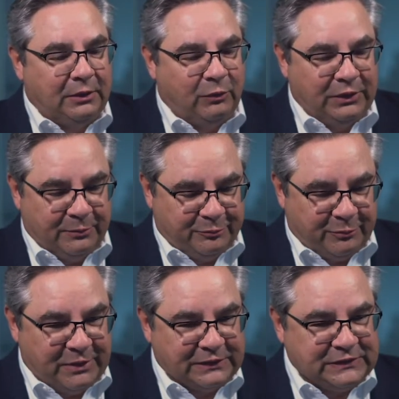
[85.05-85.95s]
We
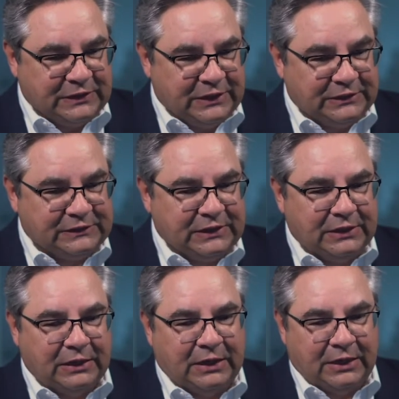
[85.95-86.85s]
implemented it.
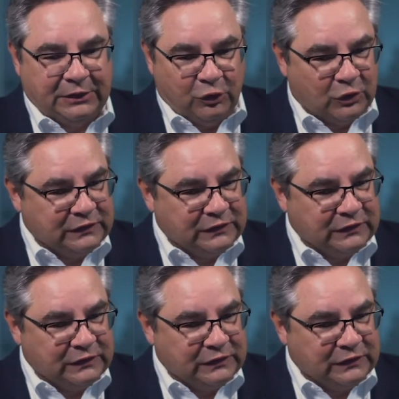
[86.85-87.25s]
Your